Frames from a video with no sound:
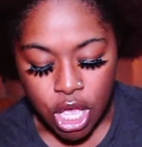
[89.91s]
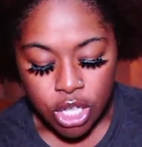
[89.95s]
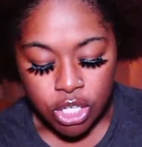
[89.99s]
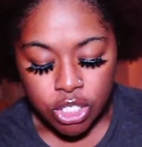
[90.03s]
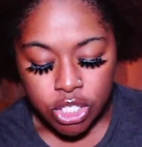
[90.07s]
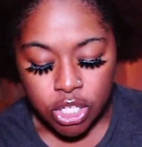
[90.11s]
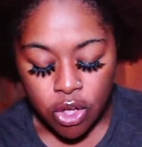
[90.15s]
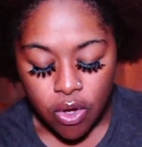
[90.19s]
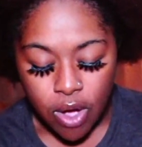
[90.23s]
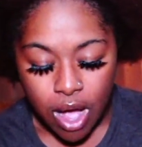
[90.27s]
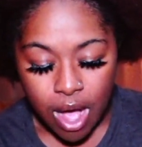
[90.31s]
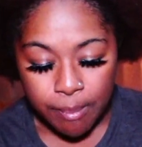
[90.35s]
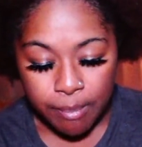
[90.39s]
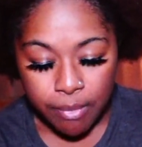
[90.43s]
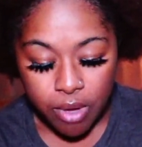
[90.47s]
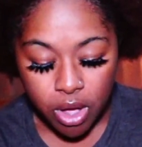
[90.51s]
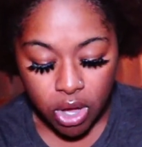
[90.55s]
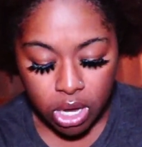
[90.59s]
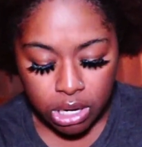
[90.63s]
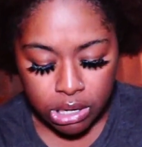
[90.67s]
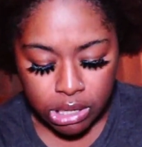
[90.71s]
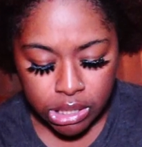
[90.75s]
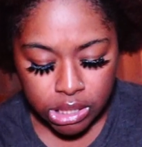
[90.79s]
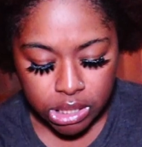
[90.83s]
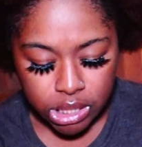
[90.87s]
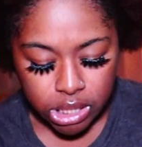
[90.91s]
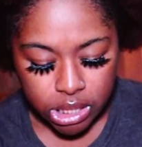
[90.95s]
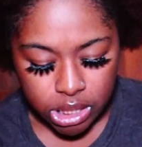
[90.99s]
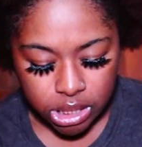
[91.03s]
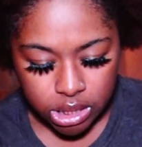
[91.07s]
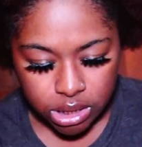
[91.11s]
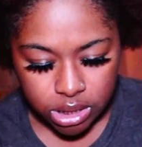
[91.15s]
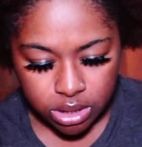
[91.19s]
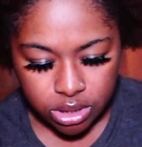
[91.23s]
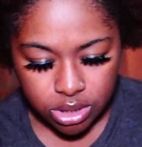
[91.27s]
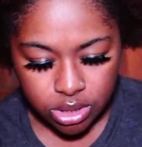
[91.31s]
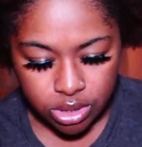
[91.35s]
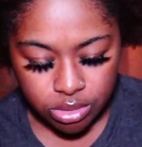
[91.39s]
So I'm gonna
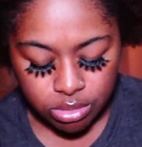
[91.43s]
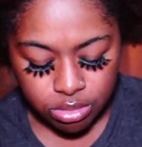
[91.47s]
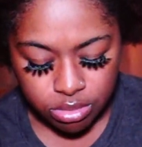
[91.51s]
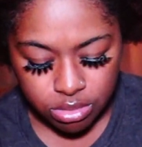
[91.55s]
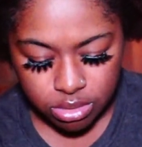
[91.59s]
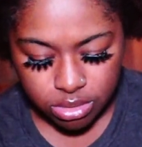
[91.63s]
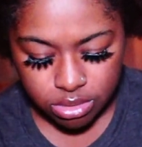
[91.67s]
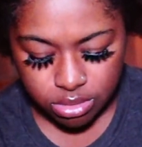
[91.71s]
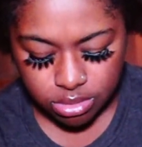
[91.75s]
undo.